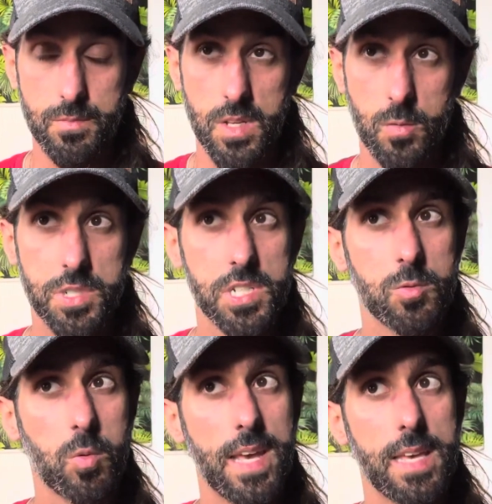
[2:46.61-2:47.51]
which is
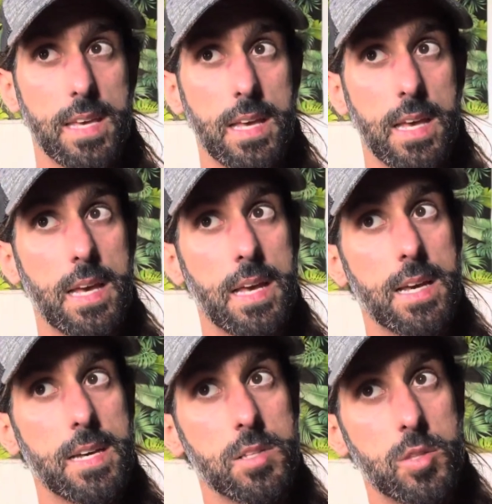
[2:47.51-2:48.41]
why
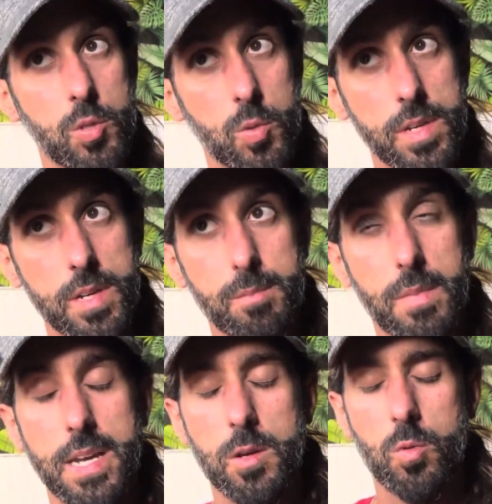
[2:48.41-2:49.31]
doing
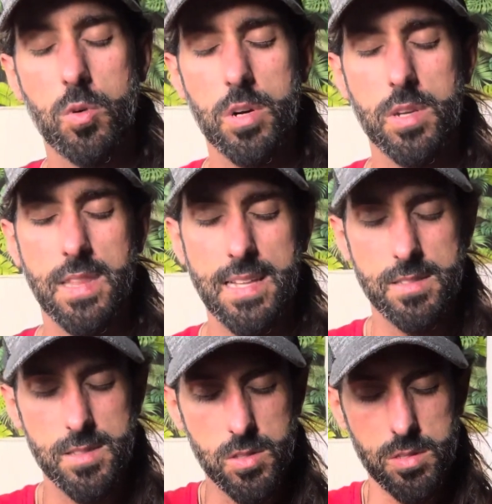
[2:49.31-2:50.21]
money work that
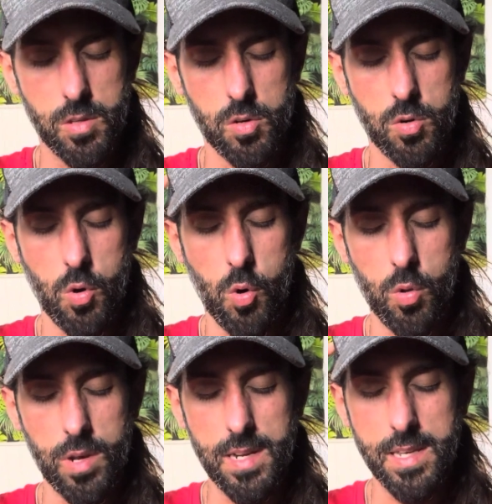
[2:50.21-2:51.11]

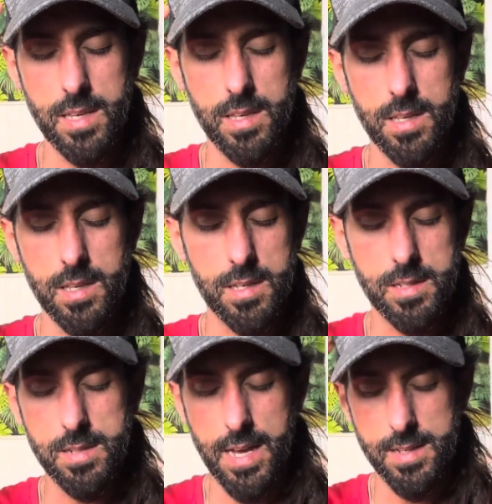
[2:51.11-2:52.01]
only
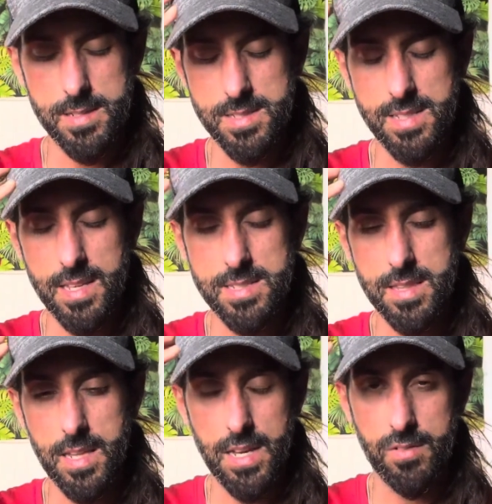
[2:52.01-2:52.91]
kind of stays at
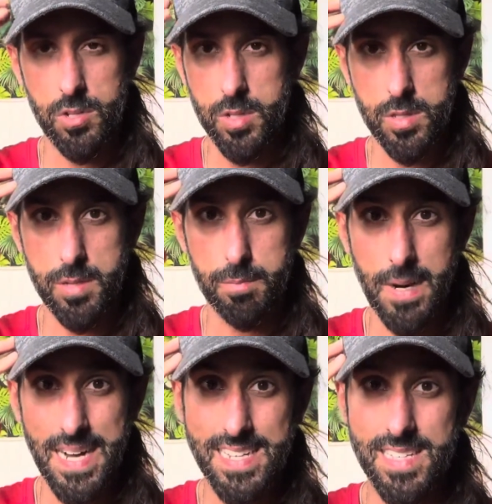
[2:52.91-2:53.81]
the level of the
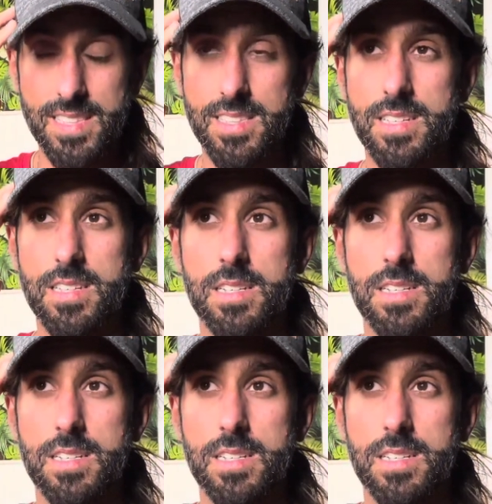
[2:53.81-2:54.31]
mind